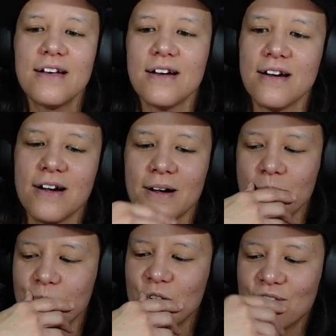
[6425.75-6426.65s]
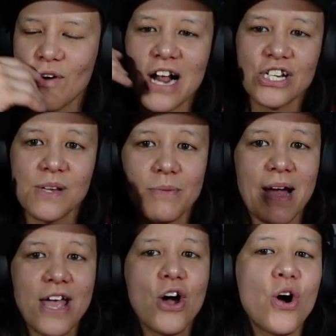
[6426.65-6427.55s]
Um, we've watched some of
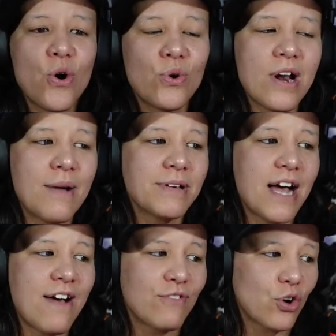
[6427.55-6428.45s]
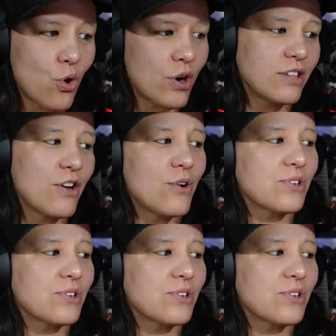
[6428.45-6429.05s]
my own. I'm, I've recorded those.